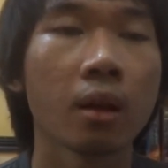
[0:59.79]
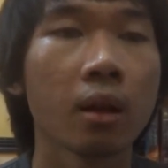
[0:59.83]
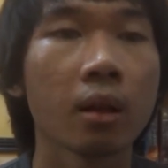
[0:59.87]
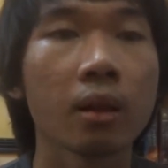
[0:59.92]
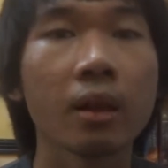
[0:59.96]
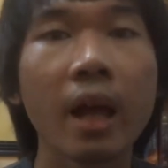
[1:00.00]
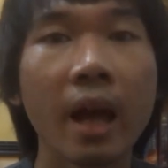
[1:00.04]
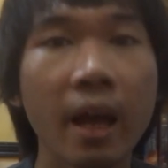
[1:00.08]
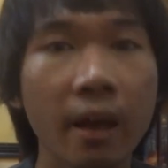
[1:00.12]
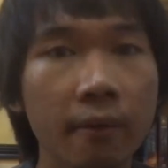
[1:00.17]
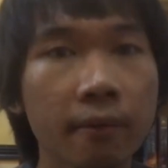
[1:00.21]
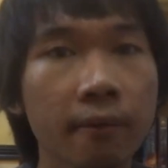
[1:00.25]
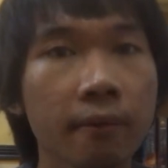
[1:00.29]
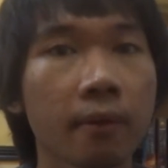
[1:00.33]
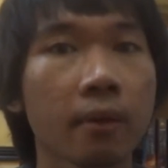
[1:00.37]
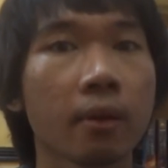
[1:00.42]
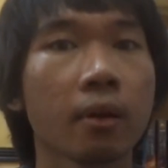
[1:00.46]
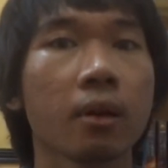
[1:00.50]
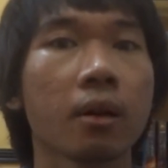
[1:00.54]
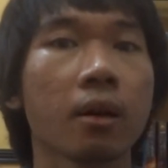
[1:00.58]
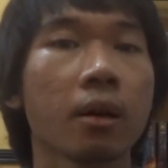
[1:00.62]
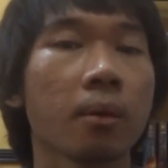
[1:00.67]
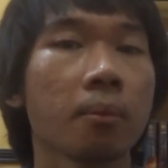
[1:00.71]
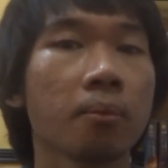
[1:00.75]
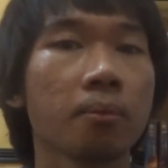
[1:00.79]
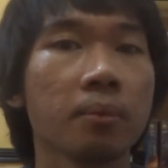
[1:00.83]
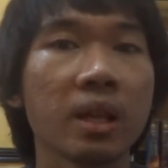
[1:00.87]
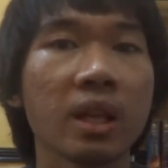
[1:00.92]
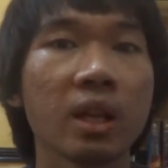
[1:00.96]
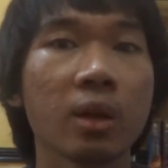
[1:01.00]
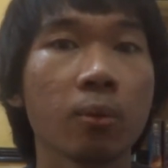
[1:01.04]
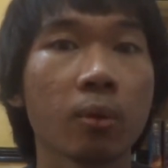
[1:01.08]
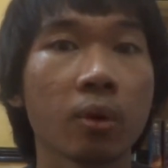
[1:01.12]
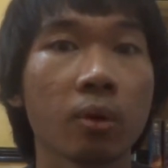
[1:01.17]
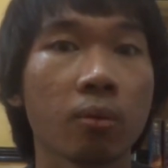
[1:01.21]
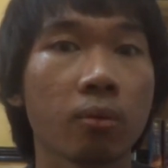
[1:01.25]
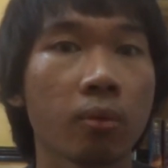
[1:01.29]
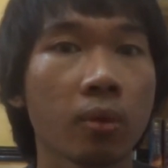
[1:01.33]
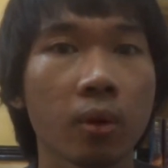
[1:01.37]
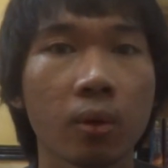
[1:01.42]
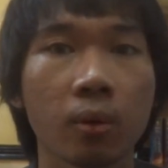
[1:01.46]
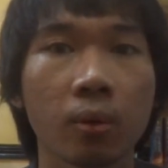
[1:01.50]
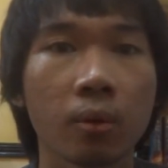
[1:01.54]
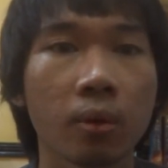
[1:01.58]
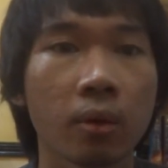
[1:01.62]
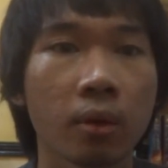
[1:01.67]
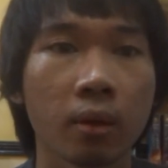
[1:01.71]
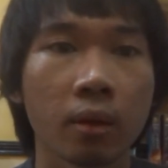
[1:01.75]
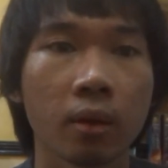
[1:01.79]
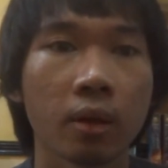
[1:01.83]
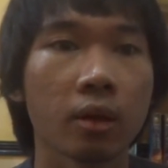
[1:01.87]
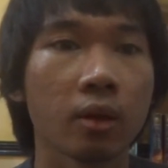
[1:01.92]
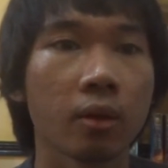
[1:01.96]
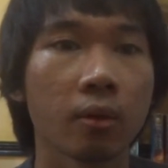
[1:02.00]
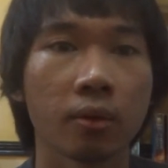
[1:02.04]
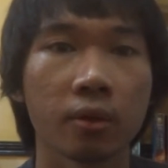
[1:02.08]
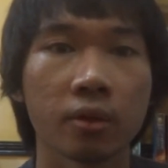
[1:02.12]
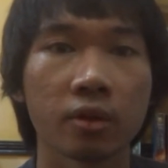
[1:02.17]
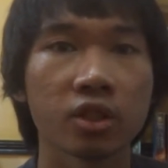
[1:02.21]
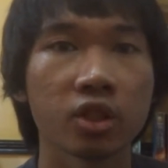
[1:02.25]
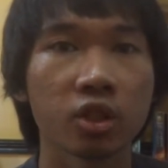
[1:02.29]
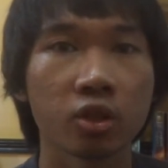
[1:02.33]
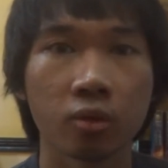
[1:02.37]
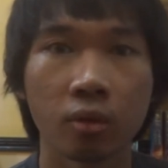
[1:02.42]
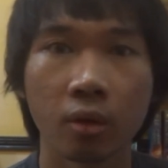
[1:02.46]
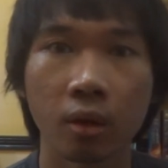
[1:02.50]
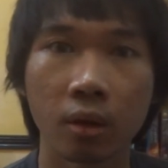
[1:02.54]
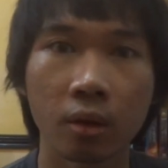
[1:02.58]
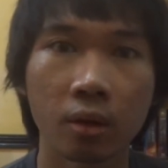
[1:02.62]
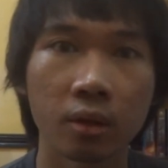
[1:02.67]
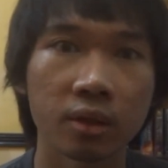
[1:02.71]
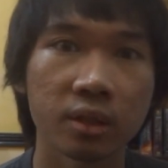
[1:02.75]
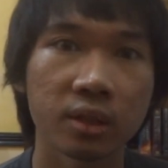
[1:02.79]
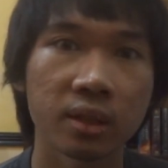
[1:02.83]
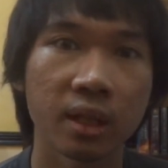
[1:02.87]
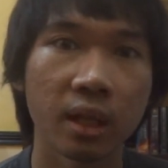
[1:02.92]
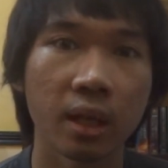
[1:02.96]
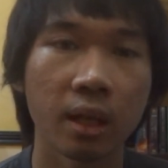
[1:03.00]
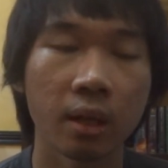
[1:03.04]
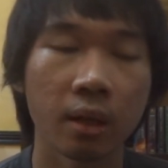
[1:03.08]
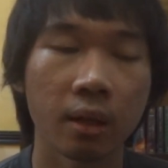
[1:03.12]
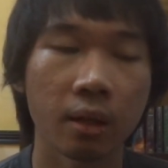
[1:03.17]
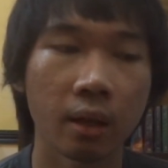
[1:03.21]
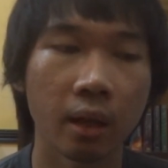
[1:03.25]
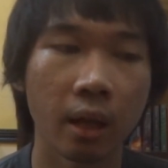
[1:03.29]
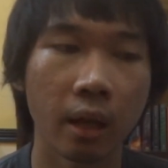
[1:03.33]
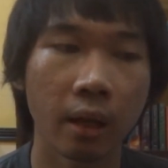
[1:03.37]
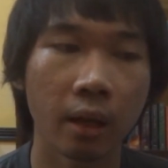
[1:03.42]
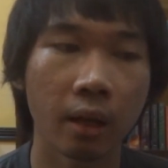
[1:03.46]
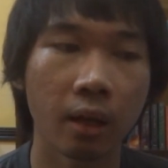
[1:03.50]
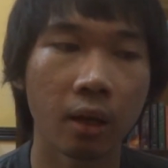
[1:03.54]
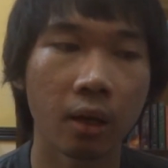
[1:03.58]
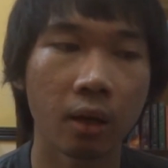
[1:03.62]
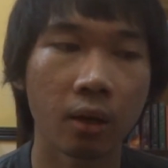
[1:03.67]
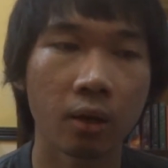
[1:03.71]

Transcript: life being with Ruth, you know, their struggles and like